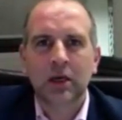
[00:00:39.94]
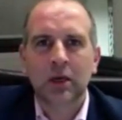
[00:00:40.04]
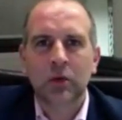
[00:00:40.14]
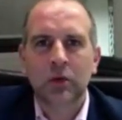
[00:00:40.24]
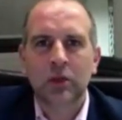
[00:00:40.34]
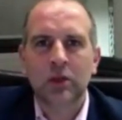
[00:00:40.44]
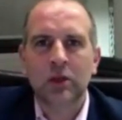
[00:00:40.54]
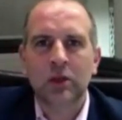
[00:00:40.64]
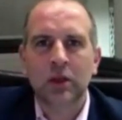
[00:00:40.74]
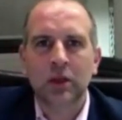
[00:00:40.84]

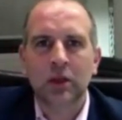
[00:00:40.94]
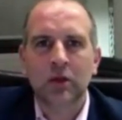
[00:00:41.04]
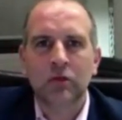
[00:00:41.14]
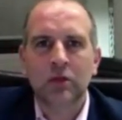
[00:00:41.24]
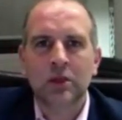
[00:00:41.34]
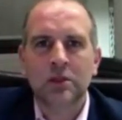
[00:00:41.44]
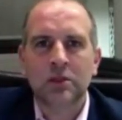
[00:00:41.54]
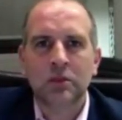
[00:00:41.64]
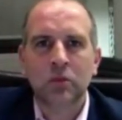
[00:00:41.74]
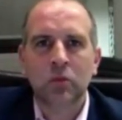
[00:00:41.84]
The
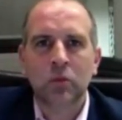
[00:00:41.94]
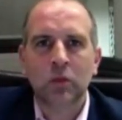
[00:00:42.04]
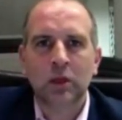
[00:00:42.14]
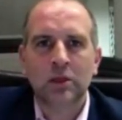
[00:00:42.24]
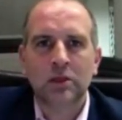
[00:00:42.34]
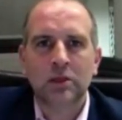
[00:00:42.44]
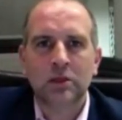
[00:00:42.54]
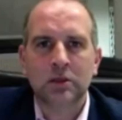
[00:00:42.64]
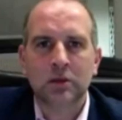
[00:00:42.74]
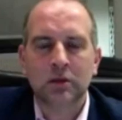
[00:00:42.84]
reason
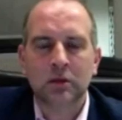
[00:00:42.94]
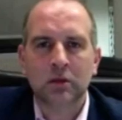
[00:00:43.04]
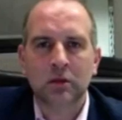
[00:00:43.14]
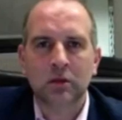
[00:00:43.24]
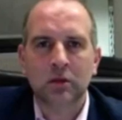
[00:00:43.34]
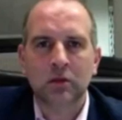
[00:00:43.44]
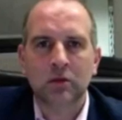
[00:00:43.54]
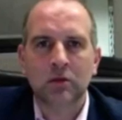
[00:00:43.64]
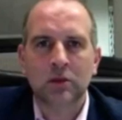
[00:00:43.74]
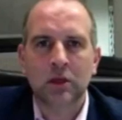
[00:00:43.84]
it's you
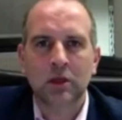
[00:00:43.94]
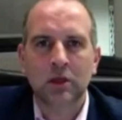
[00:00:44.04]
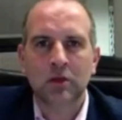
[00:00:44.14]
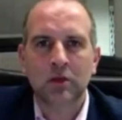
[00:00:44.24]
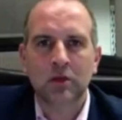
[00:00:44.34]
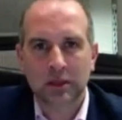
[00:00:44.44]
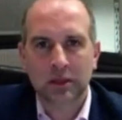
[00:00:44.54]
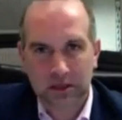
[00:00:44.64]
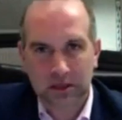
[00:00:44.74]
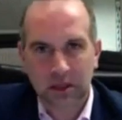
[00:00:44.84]
use it
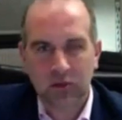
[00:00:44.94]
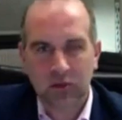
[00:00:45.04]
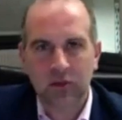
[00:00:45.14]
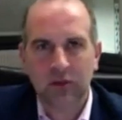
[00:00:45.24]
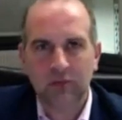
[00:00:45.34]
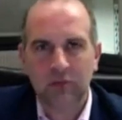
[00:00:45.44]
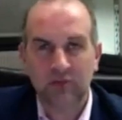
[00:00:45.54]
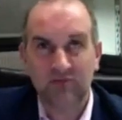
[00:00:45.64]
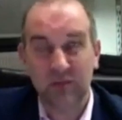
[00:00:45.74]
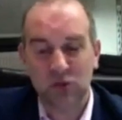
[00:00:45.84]
in the skin
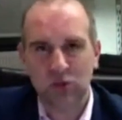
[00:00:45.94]
usually,